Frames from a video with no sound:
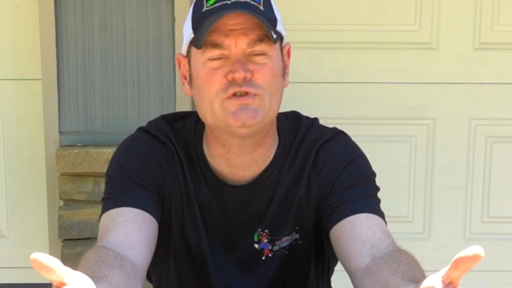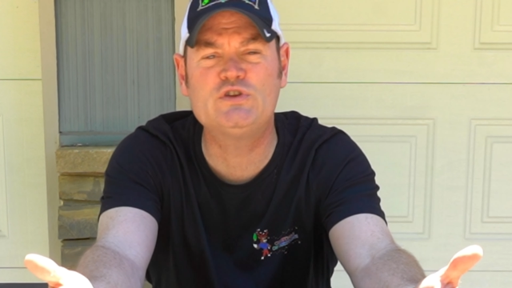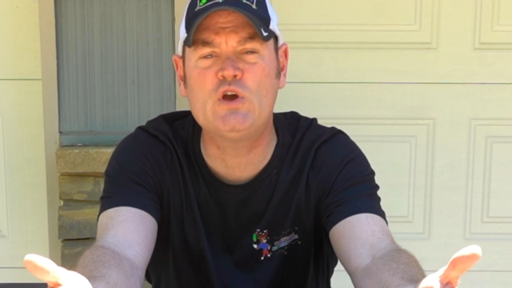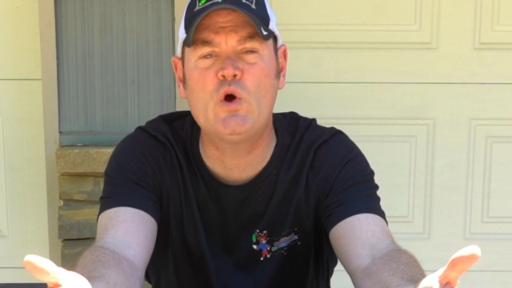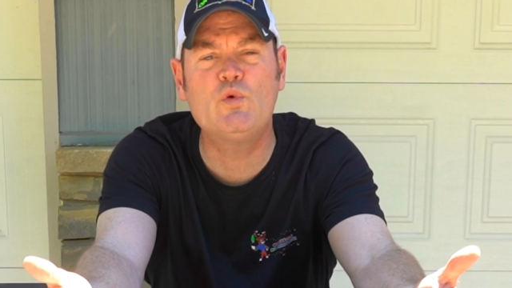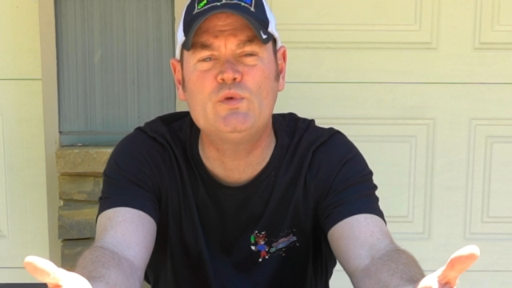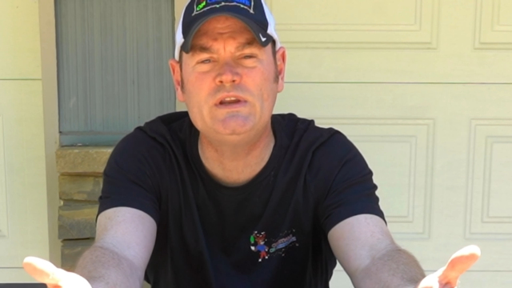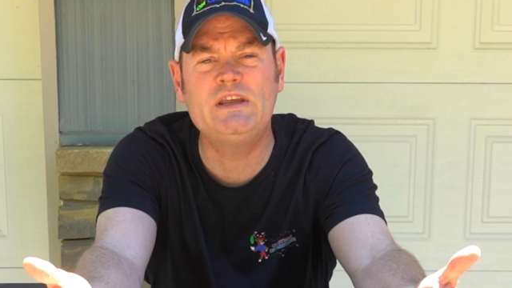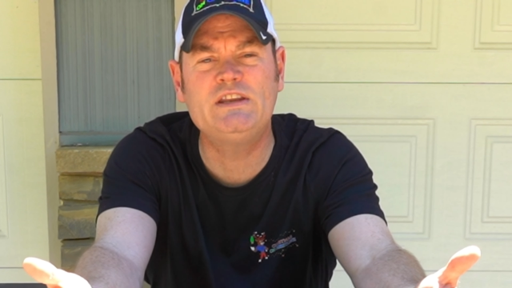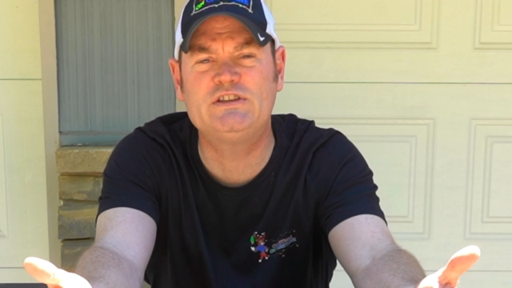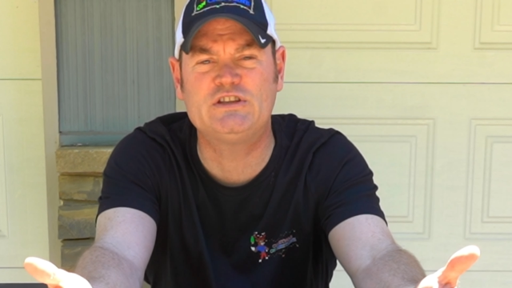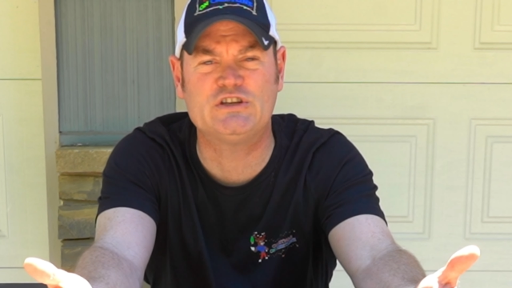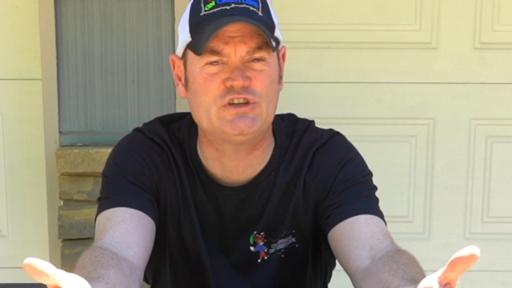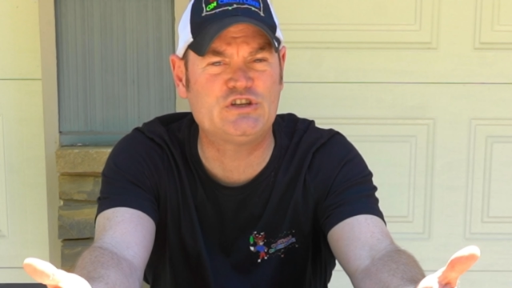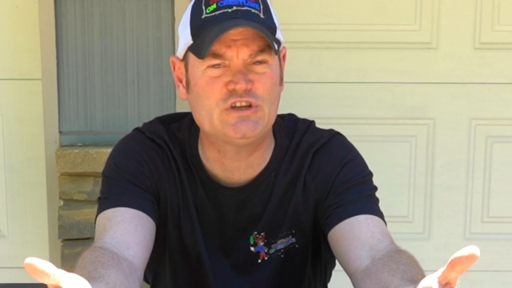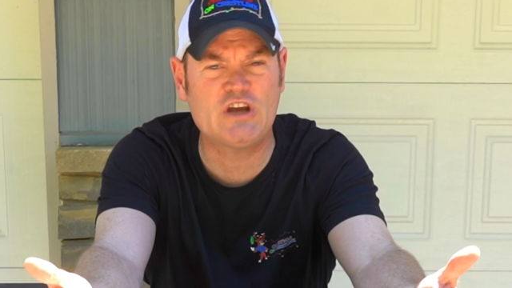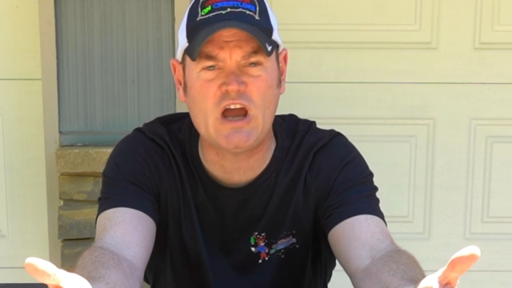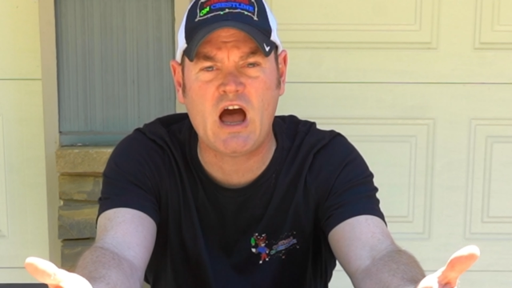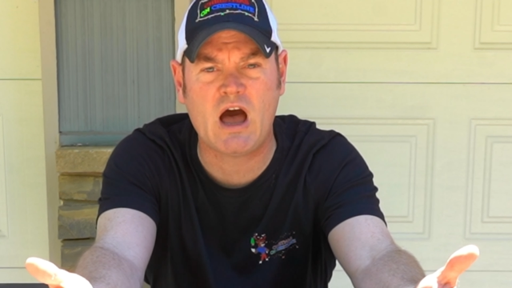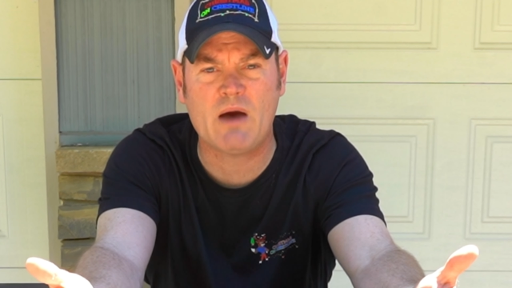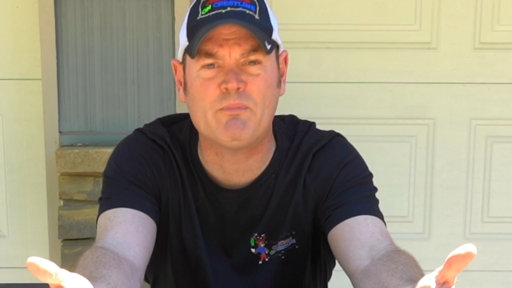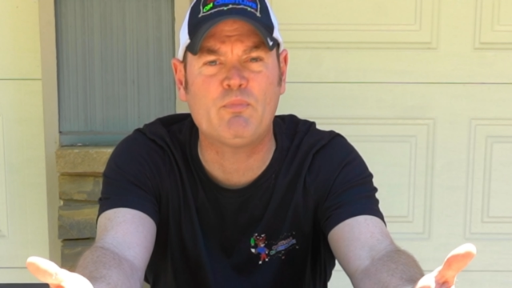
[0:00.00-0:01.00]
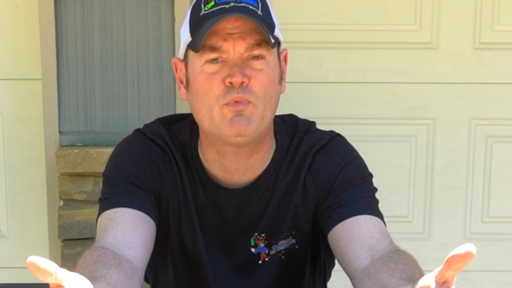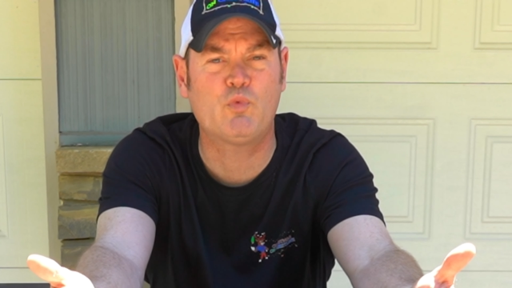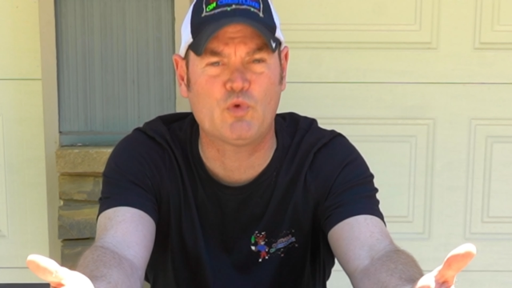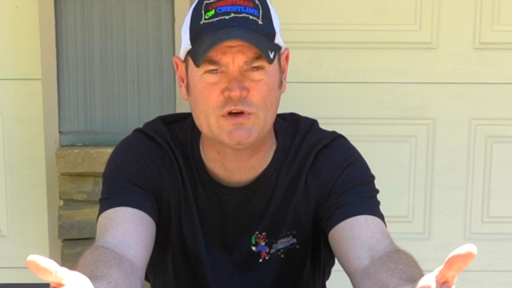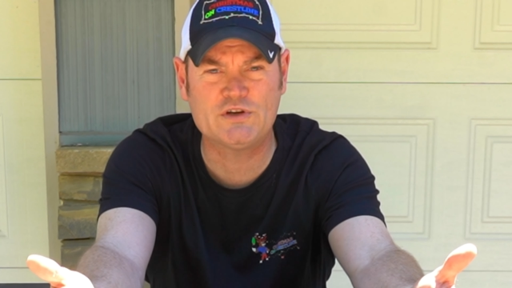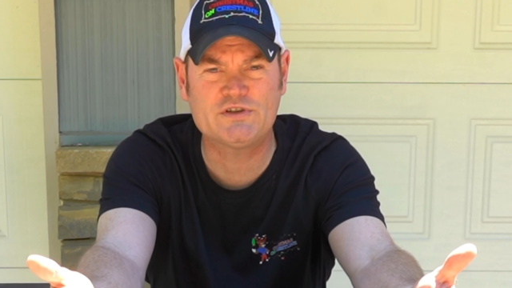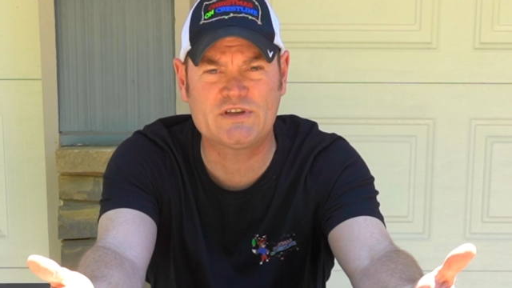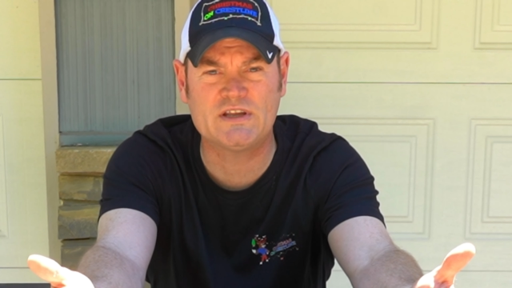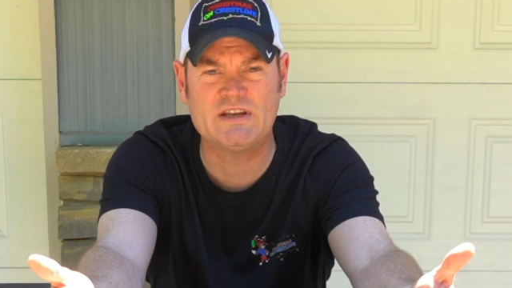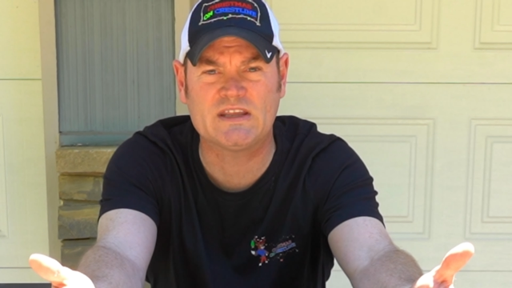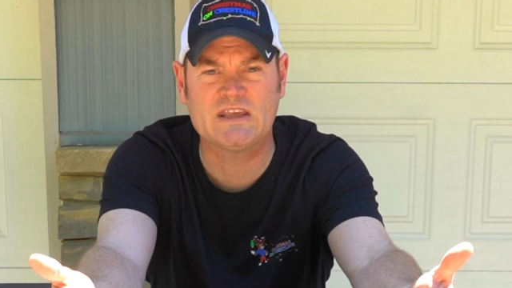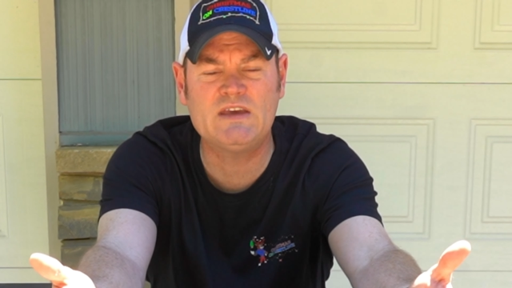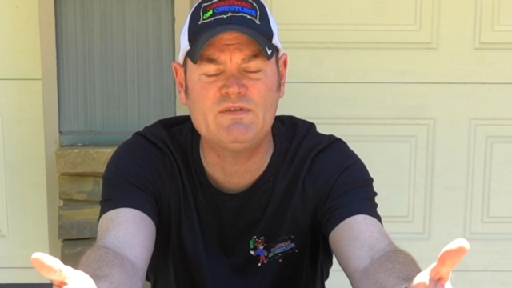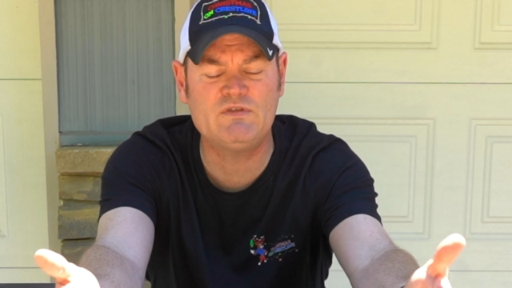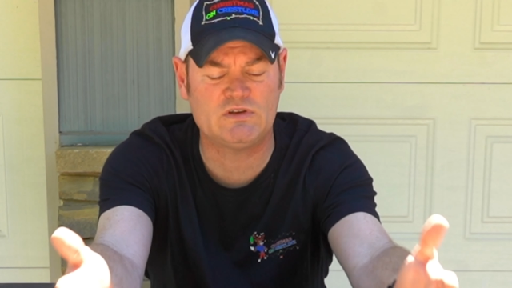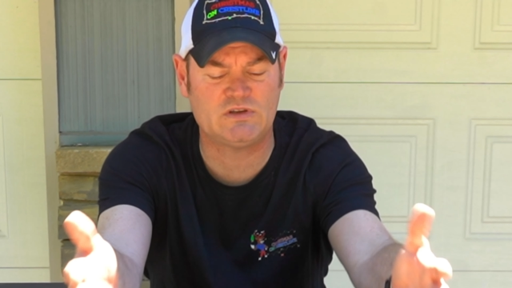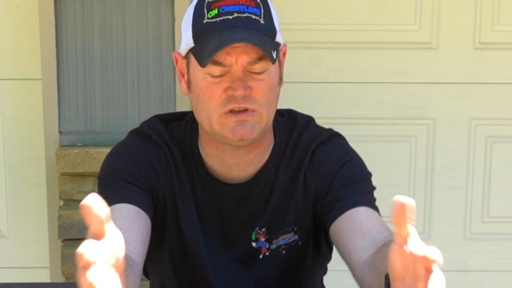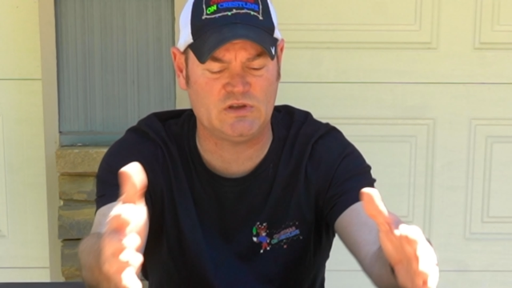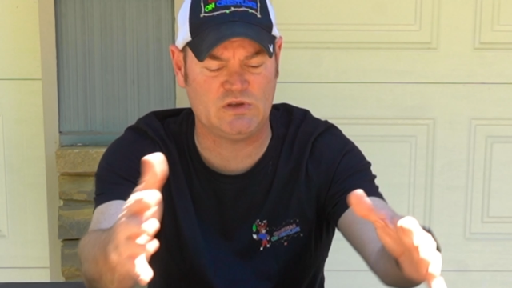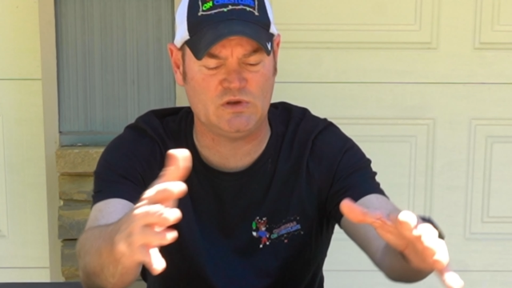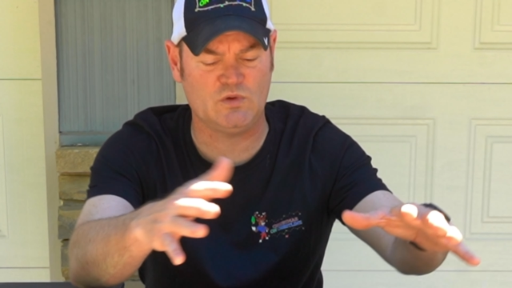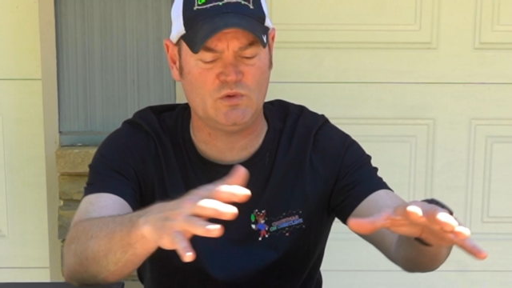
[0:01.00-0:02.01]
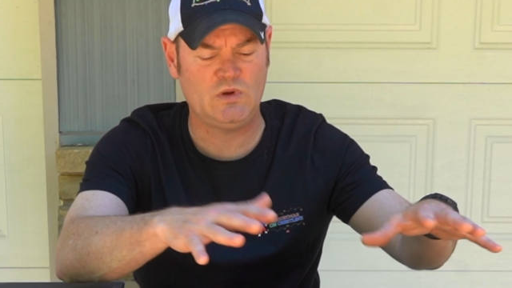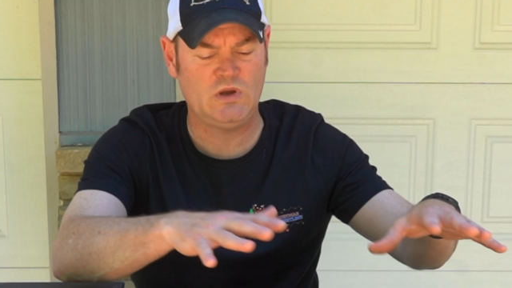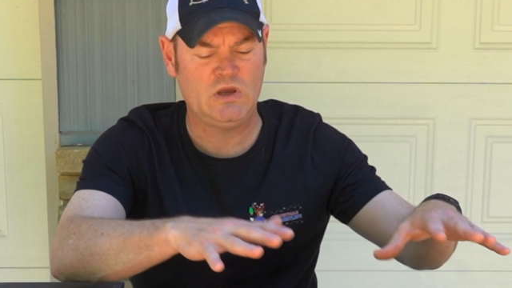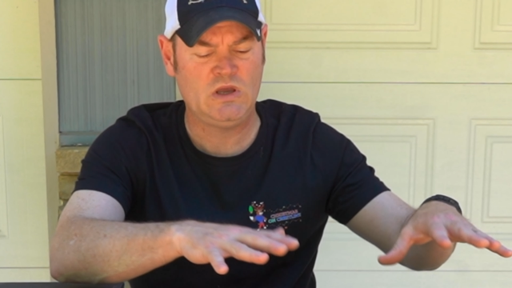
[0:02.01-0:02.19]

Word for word: no need to shop. We're just going to give it to you.